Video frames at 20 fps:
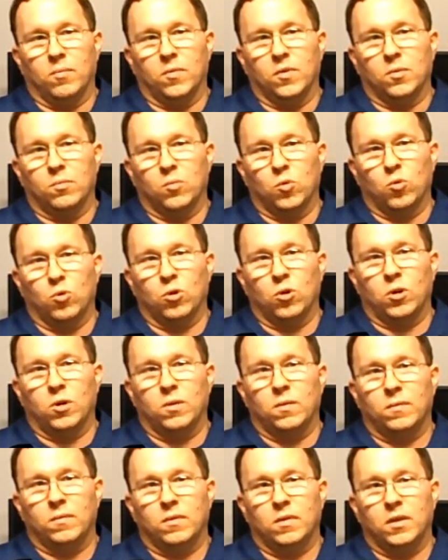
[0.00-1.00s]
The
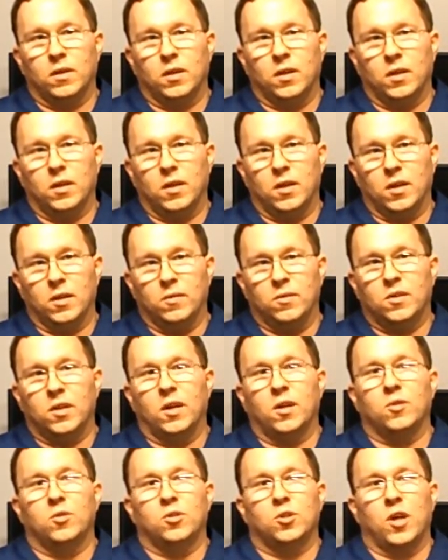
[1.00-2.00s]
more
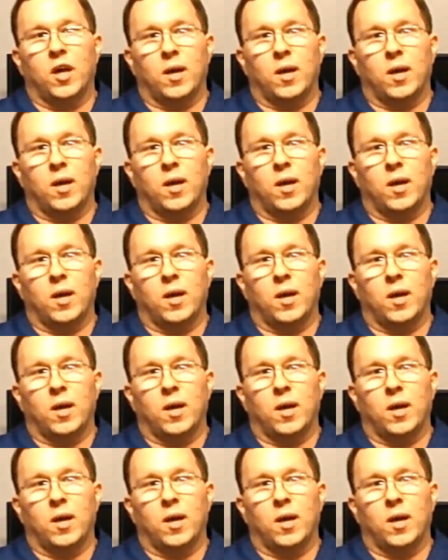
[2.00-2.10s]
intense